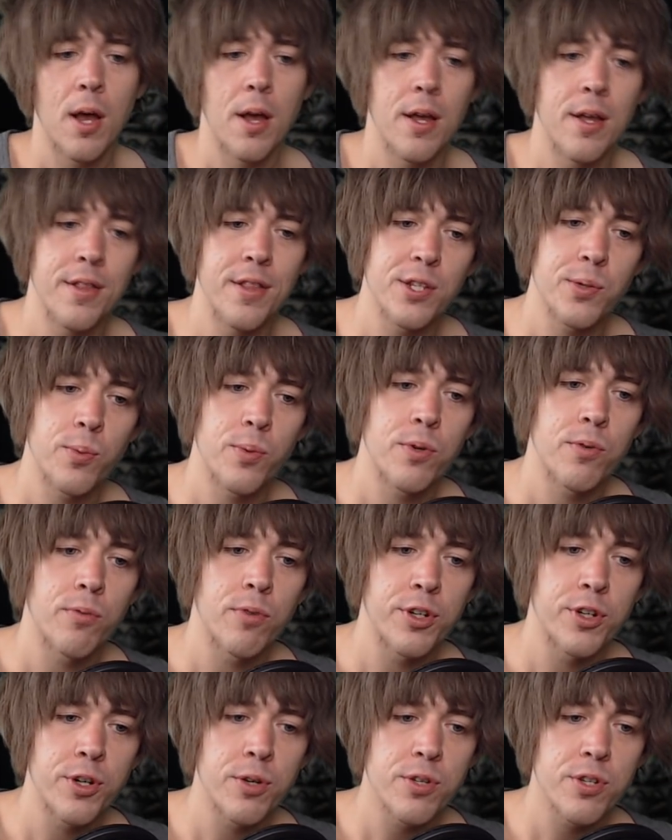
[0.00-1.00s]
And this one
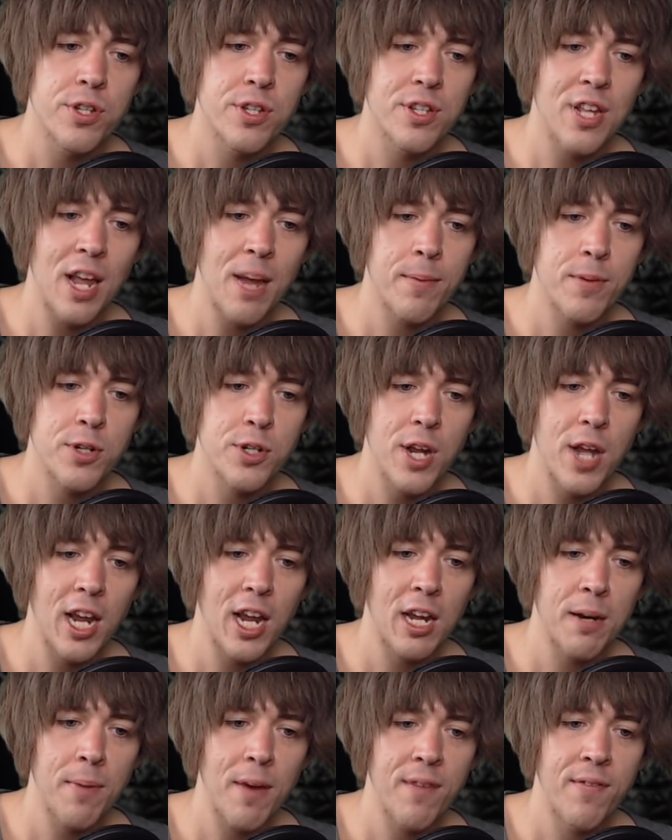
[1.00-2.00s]
reduces damage
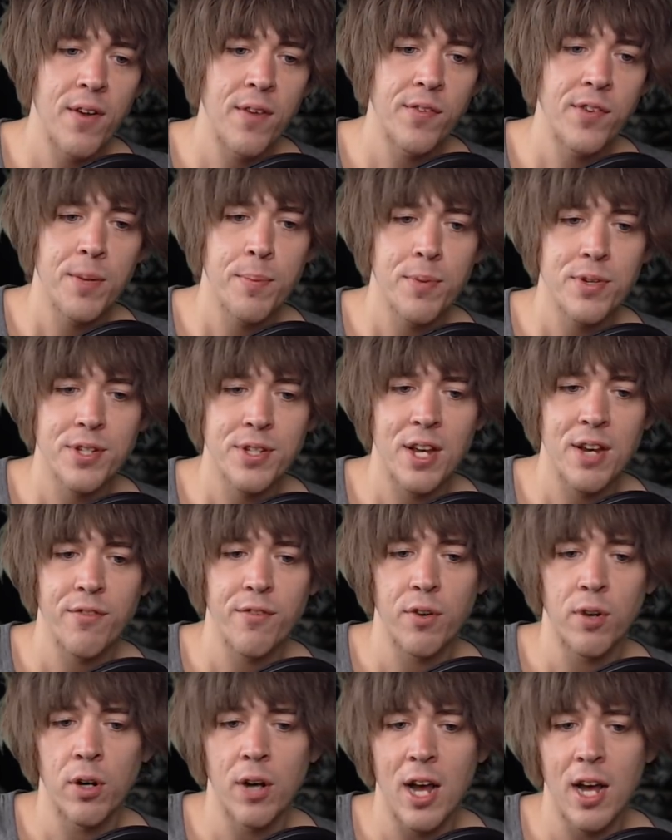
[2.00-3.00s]
taken by 15%
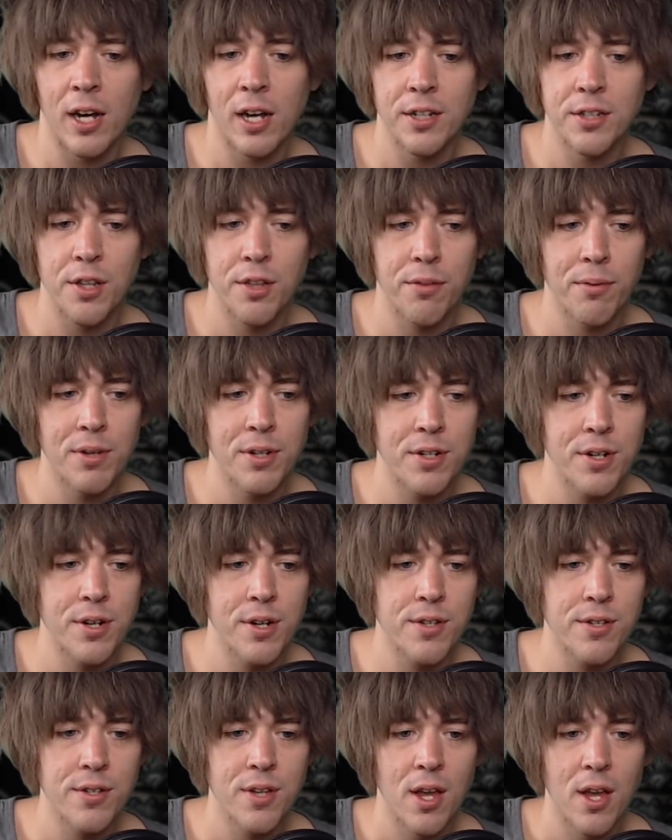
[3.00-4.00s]
for all allies to 3
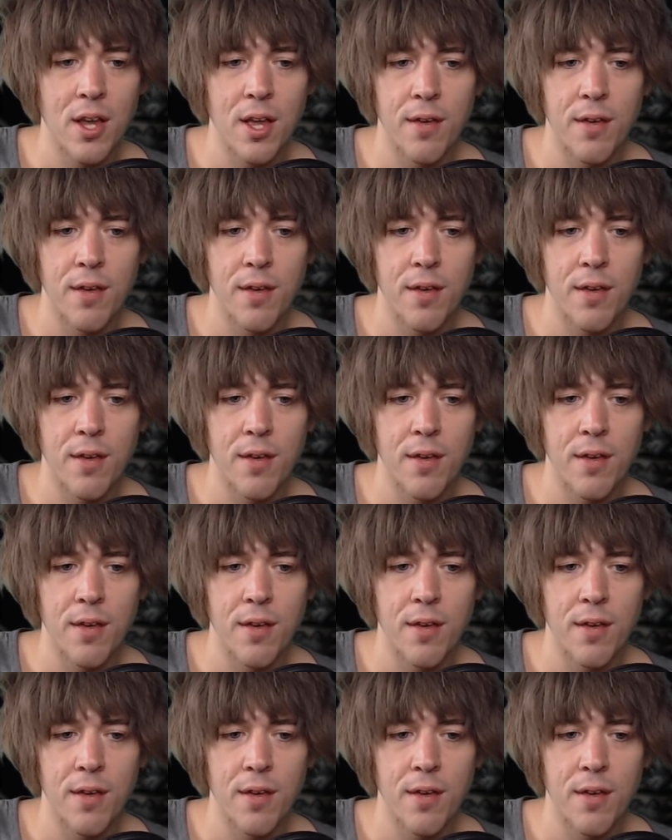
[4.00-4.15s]
turns.